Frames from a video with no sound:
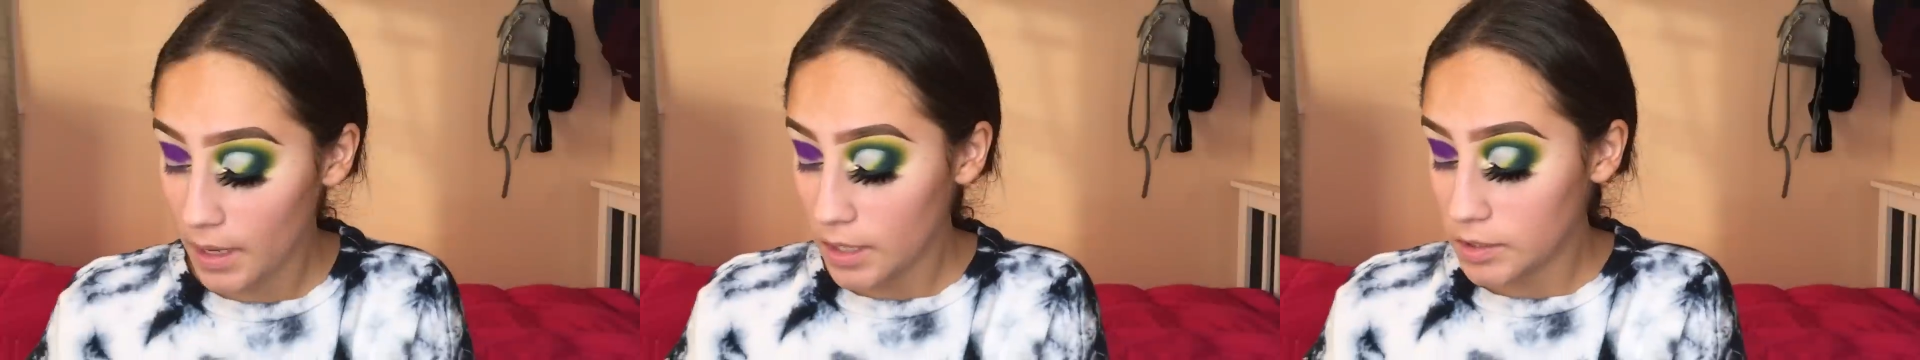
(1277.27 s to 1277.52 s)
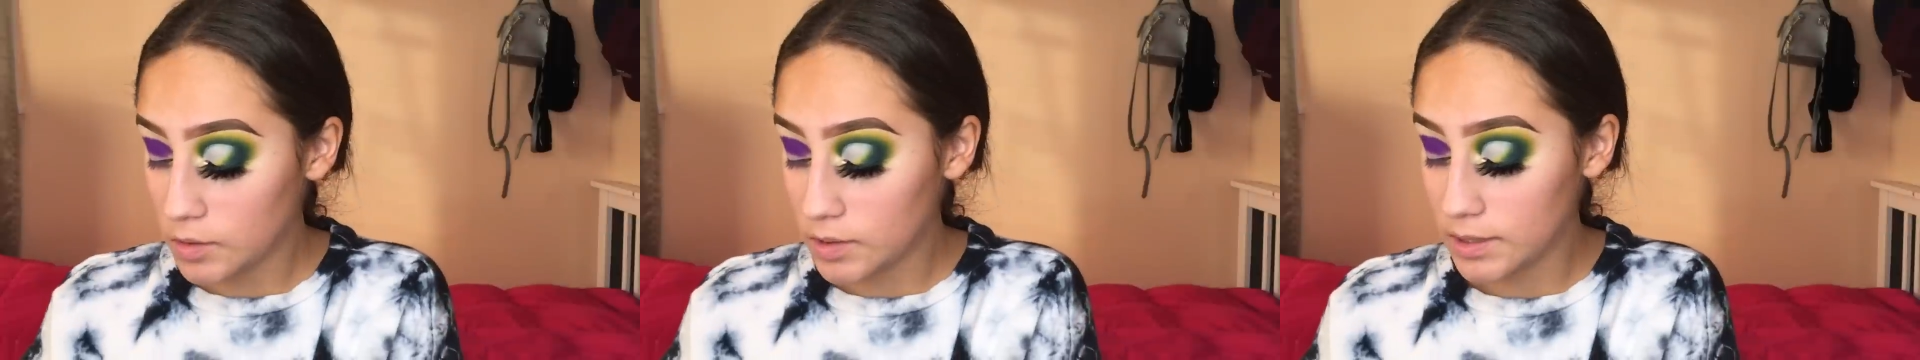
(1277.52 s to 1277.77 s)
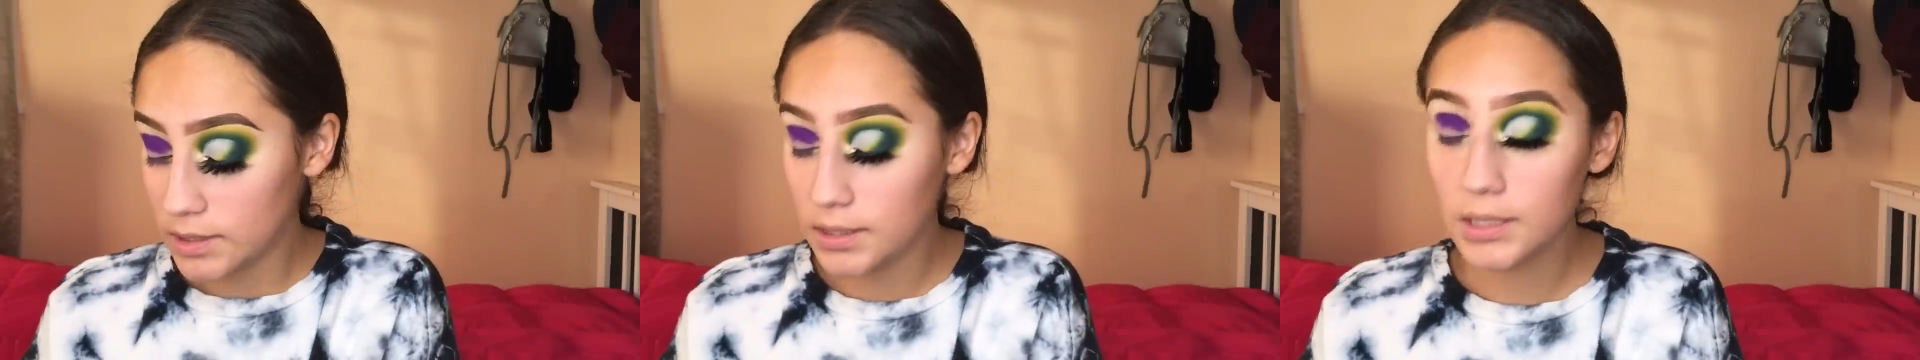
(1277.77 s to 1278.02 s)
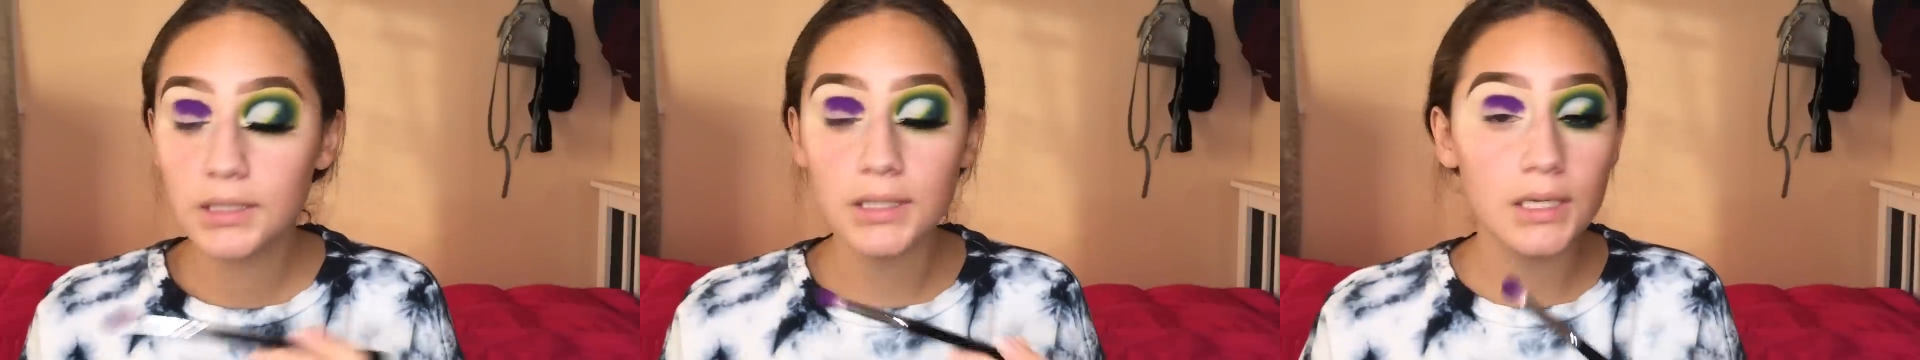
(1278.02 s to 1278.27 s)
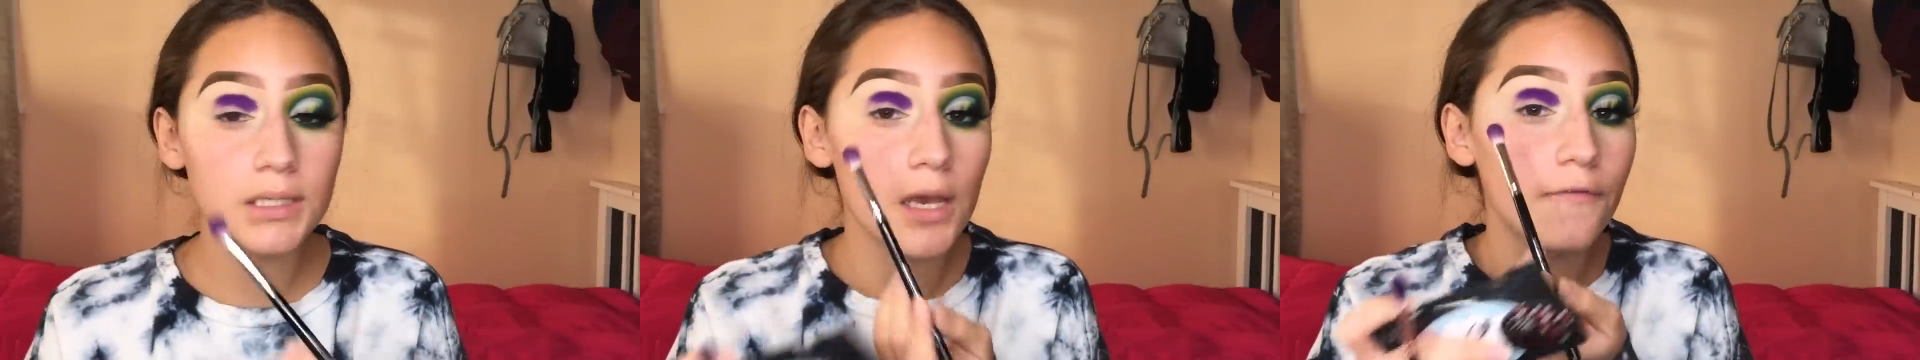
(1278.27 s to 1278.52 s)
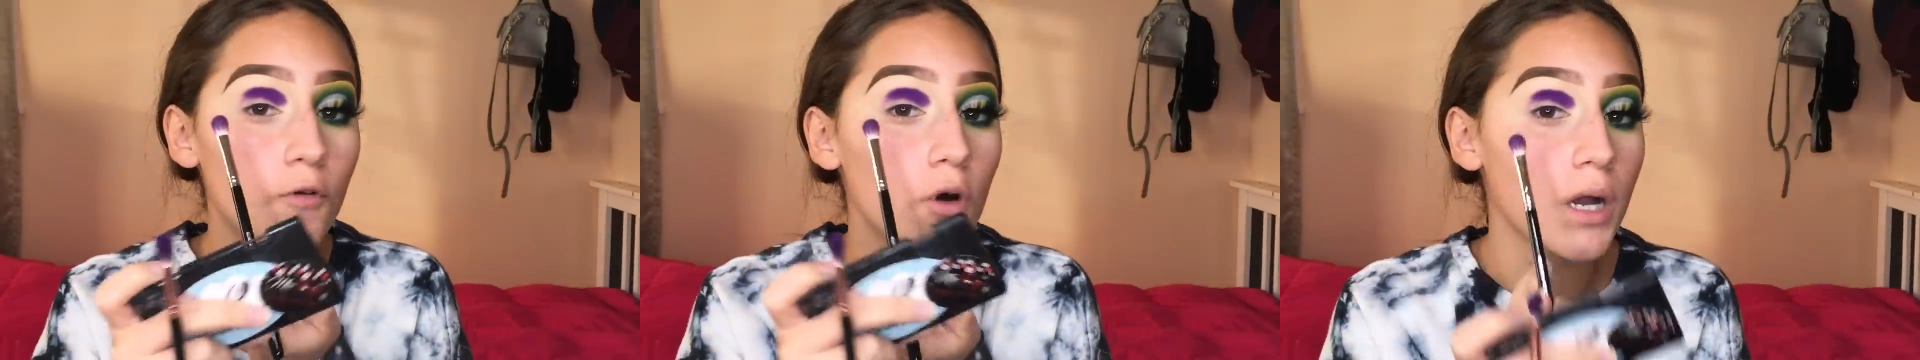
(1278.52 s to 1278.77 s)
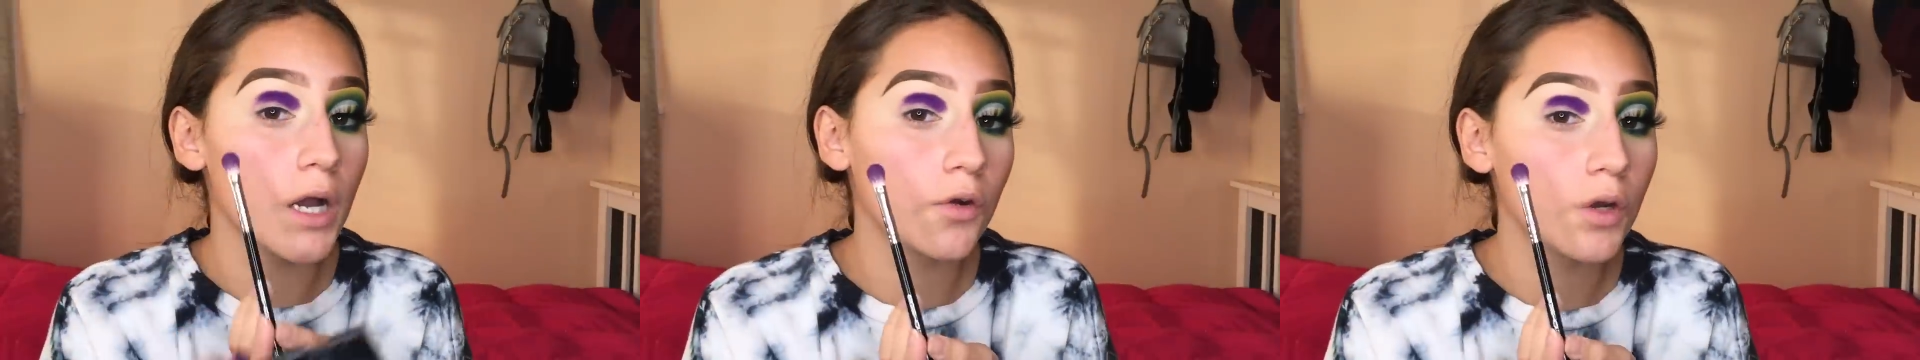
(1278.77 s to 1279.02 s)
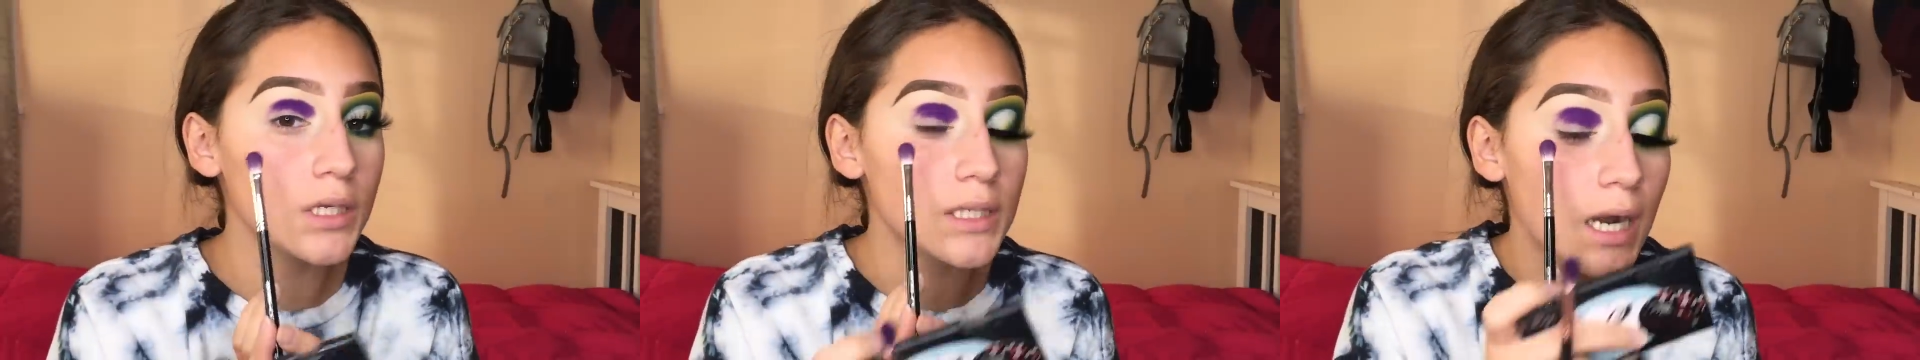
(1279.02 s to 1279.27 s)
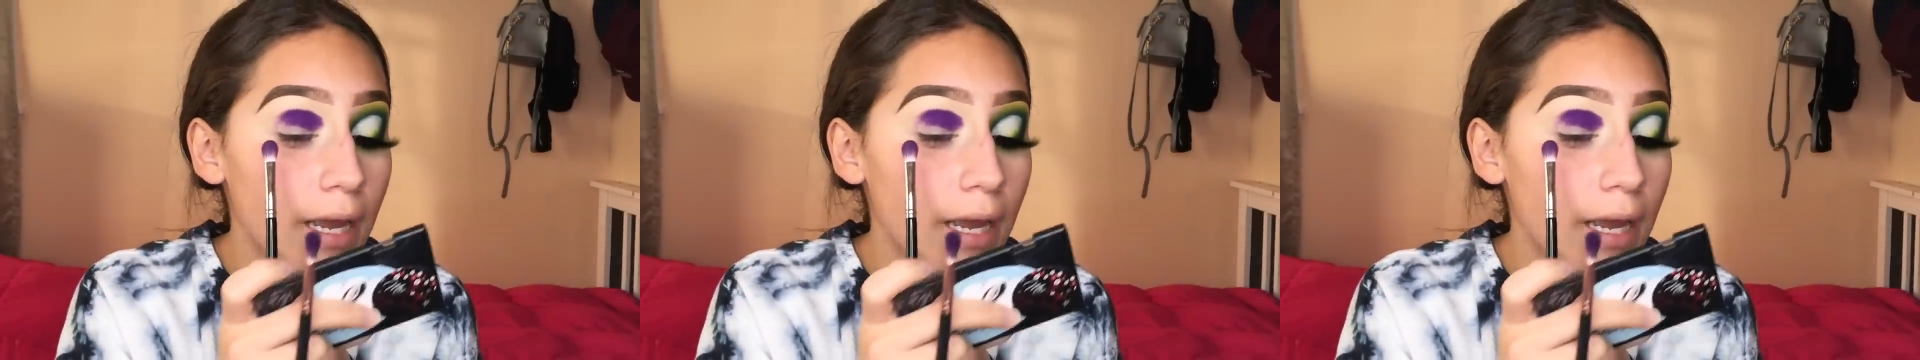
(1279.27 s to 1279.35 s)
So since this is a full cut crease and